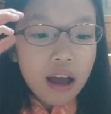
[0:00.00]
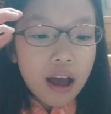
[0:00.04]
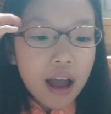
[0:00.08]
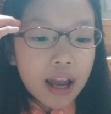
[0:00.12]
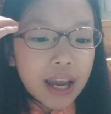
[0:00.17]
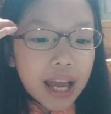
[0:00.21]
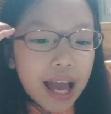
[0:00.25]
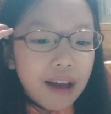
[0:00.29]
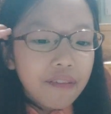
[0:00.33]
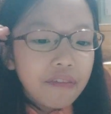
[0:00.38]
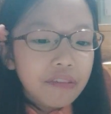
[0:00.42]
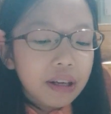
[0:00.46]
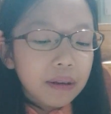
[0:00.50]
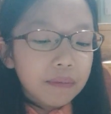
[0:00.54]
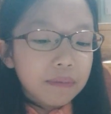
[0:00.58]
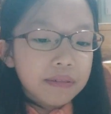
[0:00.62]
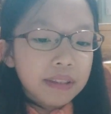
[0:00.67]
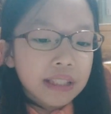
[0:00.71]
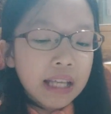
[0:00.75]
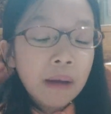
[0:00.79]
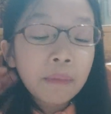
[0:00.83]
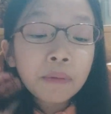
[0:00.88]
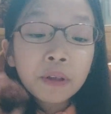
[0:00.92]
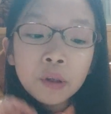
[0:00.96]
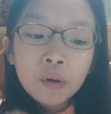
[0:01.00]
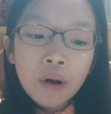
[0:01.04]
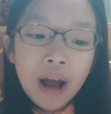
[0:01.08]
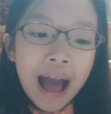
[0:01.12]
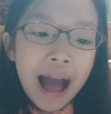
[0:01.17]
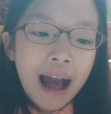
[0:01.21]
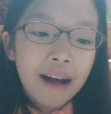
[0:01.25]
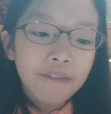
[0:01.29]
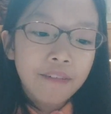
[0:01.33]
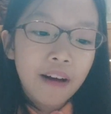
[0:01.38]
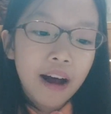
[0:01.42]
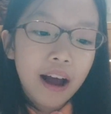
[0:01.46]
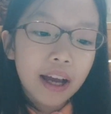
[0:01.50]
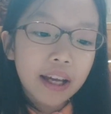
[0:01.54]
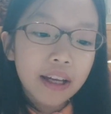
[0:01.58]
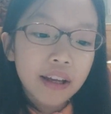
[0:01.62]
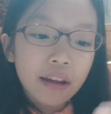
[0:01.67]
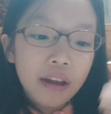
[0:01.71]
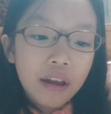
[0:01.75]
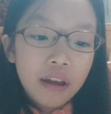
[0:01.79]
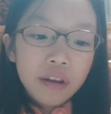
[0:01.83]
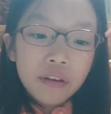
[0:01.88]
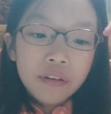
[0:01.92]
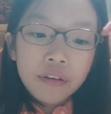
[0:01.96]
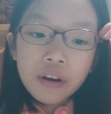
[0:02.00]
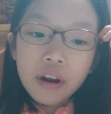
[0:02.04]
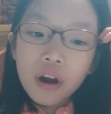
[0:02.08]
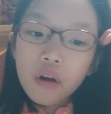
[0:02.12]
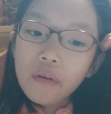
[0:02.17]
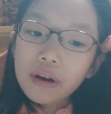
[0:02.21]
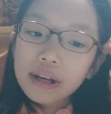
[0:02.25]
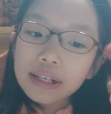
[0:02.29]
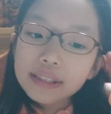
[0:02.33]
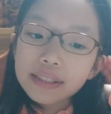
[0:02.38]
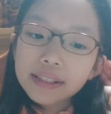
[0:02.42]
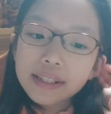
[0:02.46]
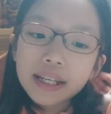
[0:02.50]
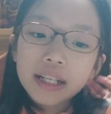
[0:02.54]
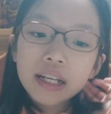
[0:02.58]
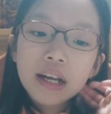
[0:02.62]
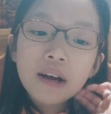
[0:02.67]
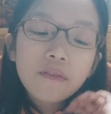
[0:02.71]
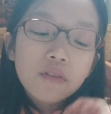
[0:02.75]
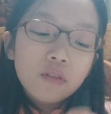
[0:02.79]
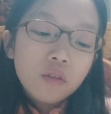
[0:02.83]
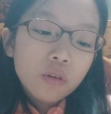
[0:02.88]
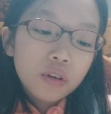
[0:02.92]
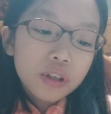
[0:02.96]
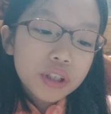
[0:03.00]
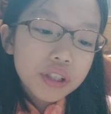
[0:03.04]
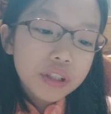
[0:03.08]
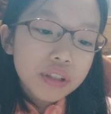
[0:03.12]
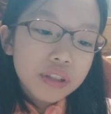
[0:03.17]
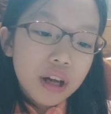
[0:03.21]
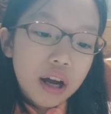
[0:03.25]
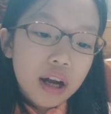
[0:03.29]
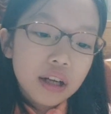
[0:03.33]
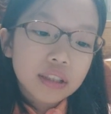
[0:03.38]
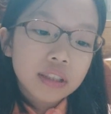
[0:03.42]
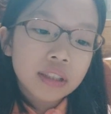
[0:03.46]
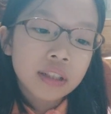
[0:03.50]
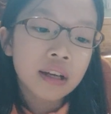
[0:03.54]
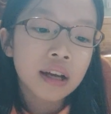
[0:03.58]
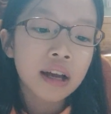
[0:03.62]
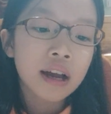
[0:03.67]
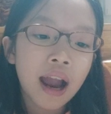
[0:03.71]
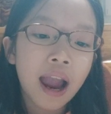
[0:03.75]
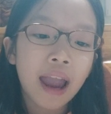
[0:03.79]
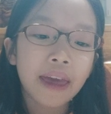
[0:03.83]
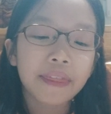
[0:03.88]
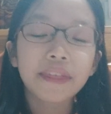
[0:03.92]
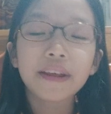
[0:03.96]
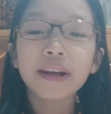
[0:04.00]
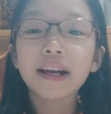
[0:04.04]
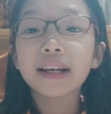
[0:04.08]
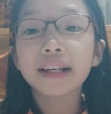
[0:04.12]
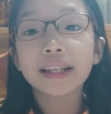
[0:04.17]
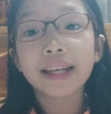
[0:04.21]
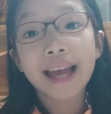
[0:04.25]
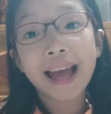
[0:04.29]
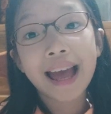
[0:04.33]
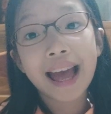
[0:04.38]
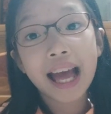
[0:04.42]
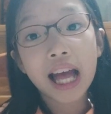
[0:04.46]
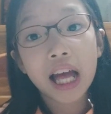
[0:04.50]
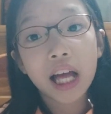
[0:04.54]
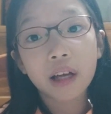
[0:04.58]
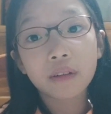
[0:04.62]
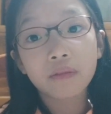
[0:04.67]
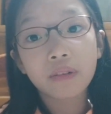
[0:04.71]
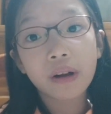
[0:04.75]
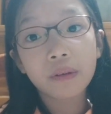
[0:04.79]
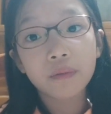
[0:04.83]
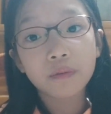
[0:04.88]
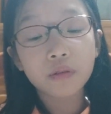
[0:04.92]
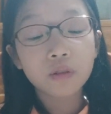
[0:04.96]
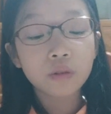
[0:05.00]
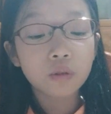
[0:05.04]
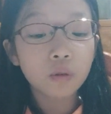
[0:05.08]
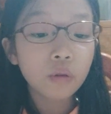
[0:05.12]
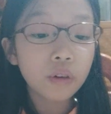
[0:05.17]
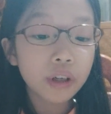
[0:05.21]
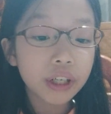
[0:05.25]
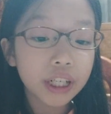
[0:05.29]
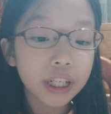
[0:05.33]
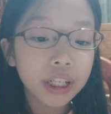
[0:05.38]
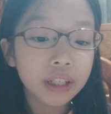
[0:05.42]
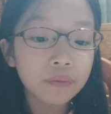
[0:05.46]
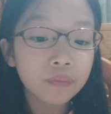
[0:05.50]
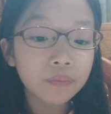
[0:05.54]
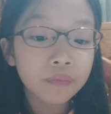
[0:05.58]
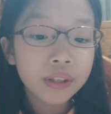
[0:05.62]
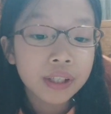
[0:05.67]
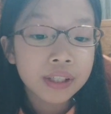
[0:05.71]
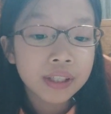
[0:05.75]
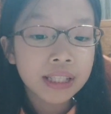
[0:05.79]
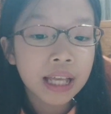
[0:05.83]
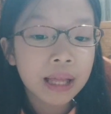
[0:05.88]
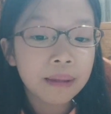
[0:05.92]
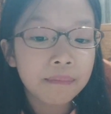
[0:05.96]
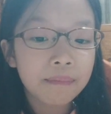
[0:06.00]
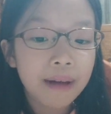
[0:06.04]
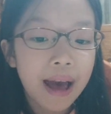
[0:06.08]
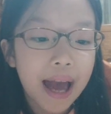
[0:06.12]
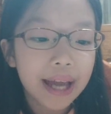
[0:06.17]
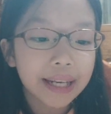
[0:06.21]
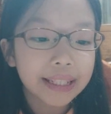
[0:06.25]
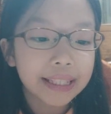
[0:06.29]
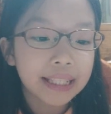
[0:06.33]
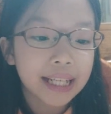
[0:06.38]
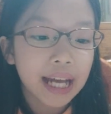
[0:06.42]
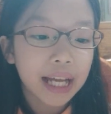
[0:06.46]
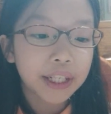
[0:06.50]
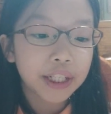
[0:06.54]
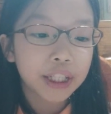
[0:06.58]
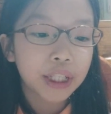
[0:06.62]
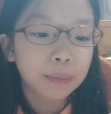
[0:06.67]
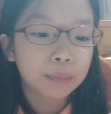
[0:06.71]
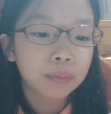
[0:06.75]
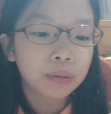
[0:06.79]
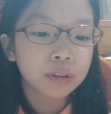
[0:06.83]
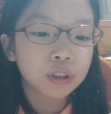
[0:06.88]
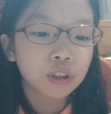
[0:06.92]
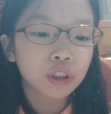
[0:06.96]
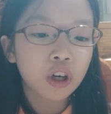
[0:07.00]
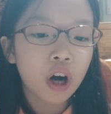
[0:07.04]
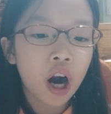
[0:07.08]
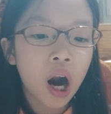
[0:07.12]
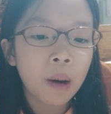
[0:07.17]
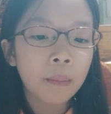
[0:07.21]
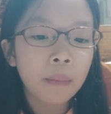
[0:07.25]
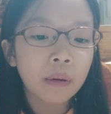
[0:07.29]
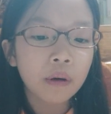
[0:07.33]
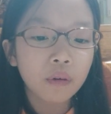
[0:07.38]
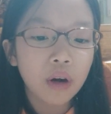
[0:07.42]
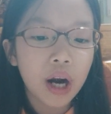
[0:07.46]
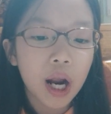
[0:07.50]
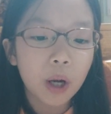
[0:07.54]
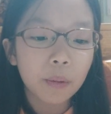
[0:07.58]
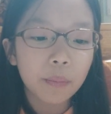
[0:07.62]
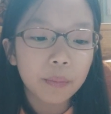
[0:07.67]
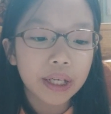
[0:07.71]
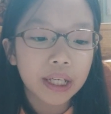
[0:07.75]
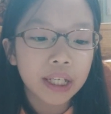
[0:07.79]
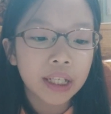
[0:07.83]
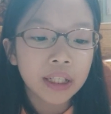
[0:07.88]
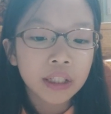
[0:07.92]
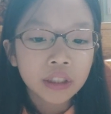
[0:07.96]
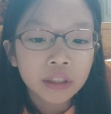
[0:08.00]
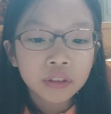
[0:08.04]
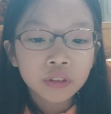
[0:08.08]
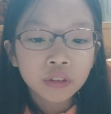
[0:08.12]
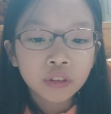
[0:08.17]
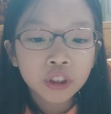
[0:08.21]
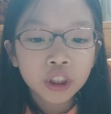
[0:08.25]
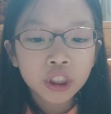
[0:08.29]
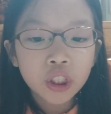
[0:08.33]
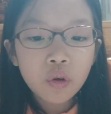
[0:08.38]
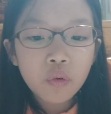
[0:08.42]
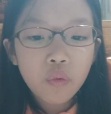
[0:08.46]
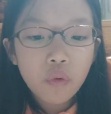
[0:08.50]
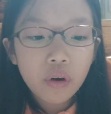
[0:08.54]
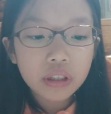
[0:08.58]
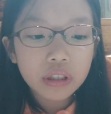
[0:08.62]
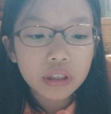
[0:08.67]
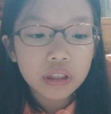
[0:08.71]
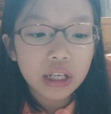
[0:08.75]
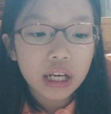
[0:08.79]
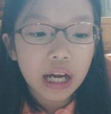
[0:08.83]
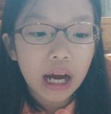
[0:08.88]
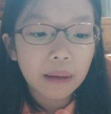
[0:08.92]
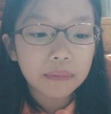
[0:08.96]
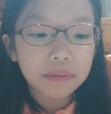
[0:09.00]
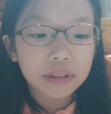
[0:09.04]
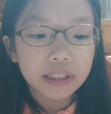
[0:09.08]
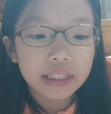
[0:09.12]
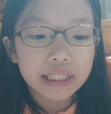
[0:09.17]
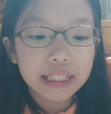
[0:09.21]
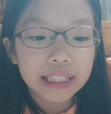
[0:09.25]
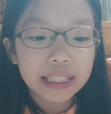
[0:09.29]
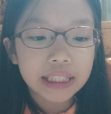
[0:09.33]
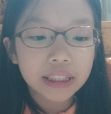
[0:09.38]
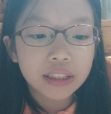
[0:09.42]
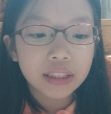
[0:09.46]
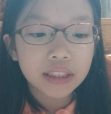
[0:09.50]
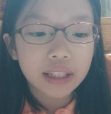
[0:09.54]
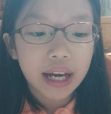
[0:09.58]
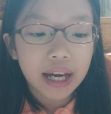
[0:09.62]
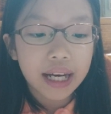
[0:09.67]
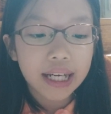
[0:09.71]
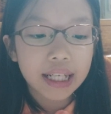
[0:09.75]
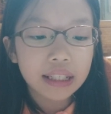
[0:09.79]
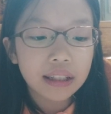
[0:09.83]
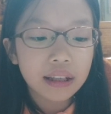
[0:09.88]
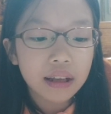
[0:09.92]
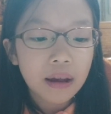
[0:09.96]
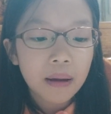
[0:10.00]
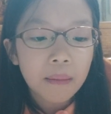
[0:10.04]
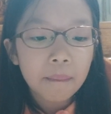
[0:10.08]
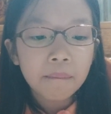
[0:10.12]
I haven't upset you, have I? No, I said. Of course not. I think I have. I'm sorry, said Mattie, and she put her arm around me. You want to come to tea tonight?